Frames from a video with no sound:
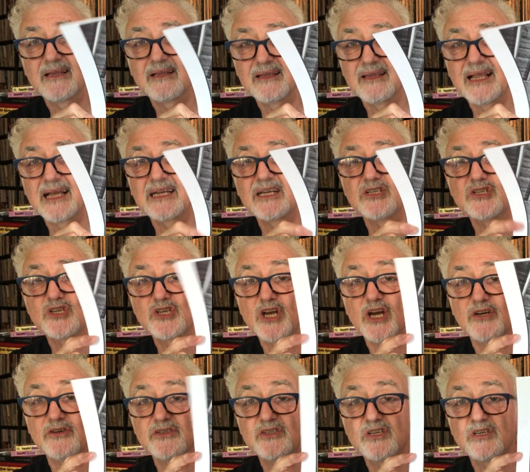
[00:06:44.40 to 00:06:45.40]
Like a
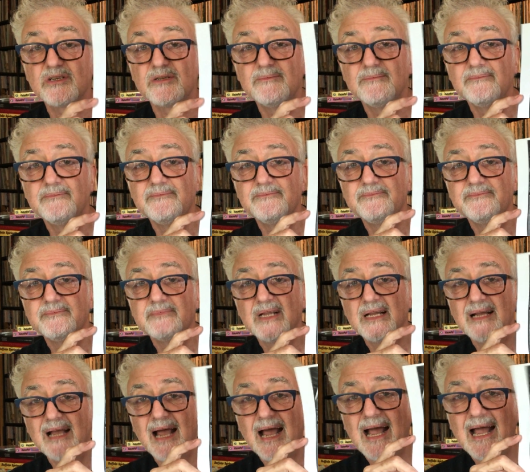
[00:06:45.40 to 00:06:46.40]
church.
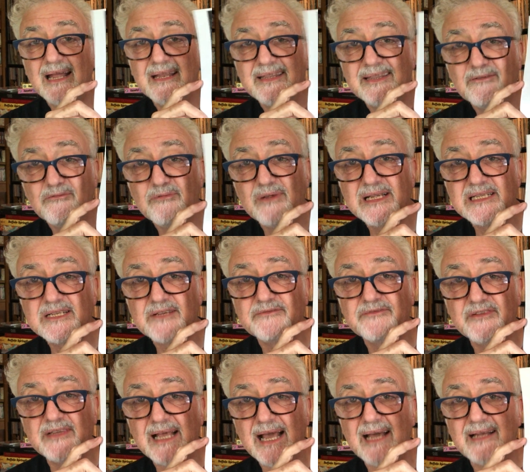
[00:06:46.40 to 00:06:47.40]
And the reason
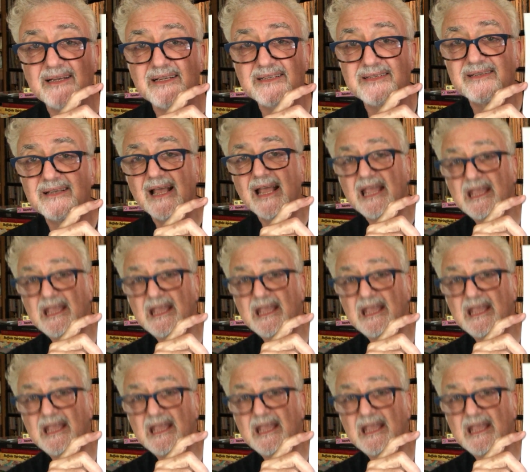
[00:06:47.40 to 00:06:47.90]
for that is